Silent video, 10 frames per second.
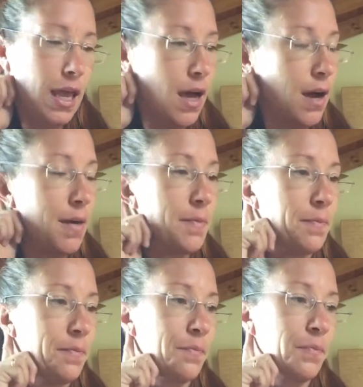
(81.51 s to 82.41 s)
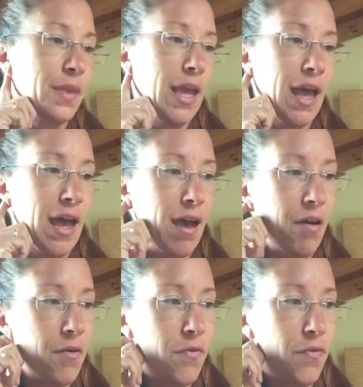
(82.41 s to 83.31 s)
Um, I
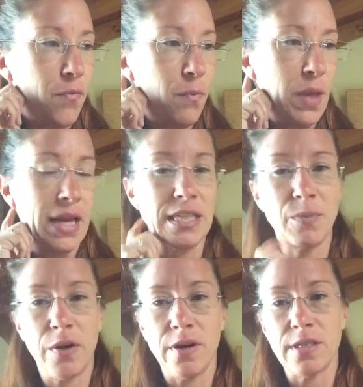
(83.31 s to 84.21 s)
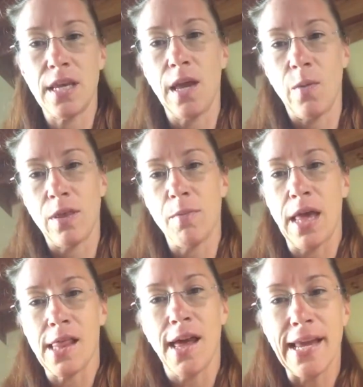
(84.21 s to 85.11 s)
have been experiencing it with my
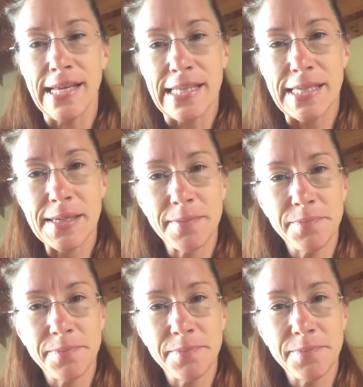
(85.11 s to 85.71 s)
clients.